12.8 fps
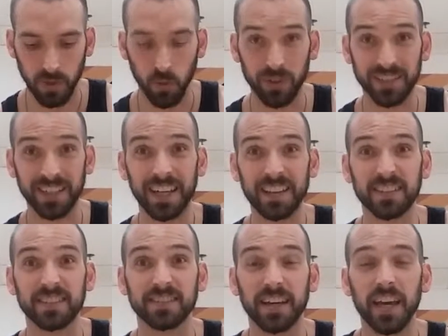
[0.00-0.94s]
Once again,
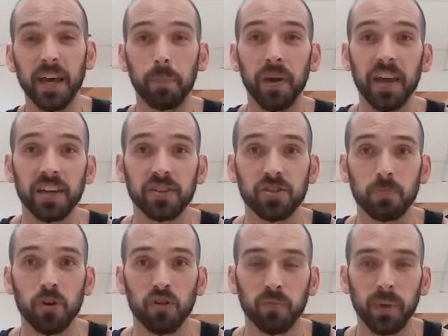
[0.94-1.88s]
this is a hip hinge
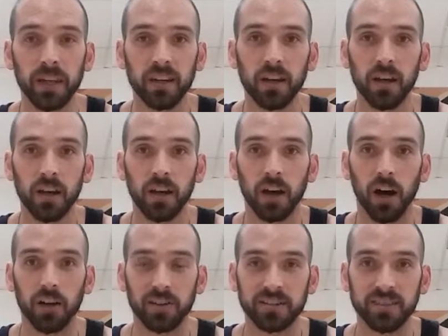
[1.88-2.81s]
movement.
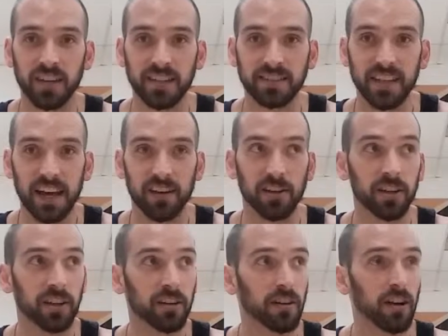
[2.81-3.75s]
I'll discuss that
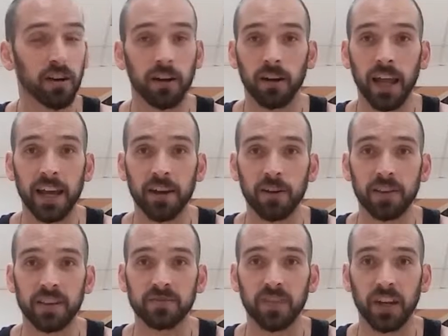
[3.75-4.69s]
earlier or later
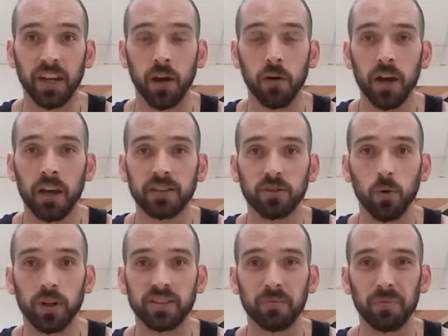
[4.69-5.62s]
in this video. It's
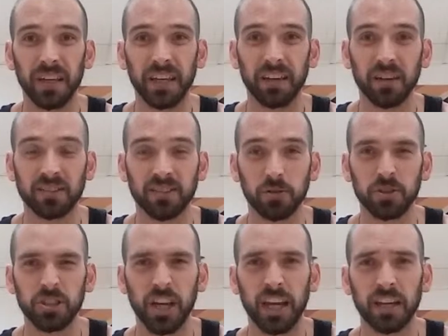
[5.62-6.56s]
going to be
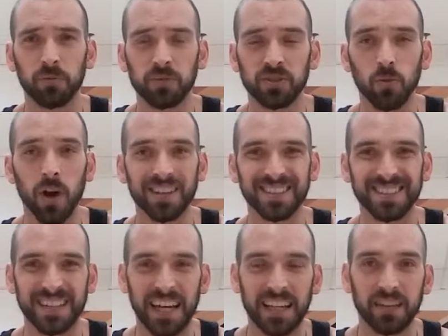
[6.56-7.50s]
associated with squats
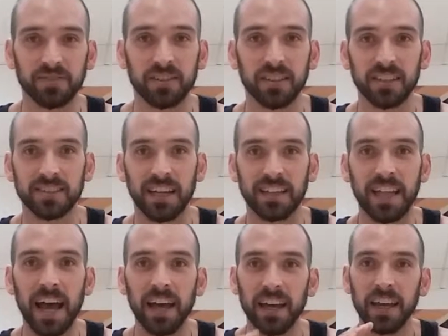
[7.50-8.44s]
and deadlifts and things like
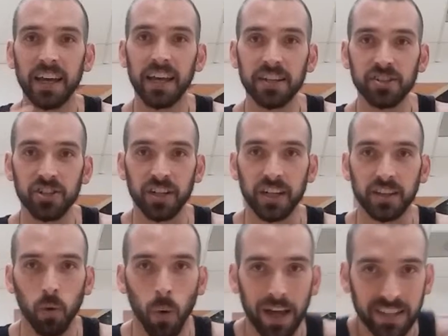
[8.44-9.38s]
that, hinging at the